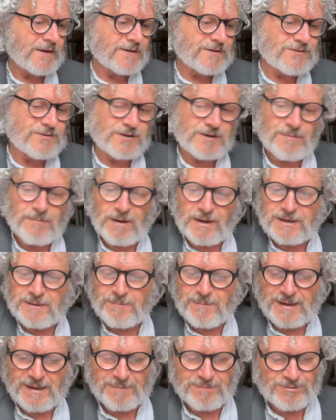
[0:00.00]
doing a
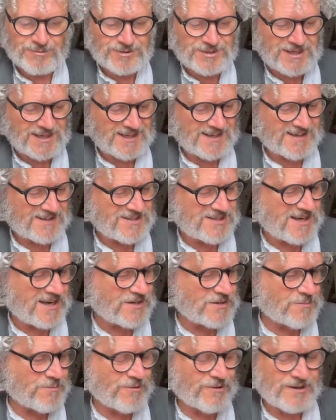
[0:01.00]
mind map, or taking a
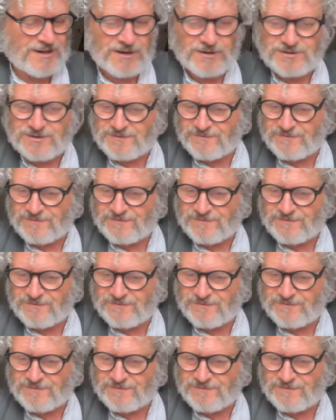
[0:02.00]
sketchbook out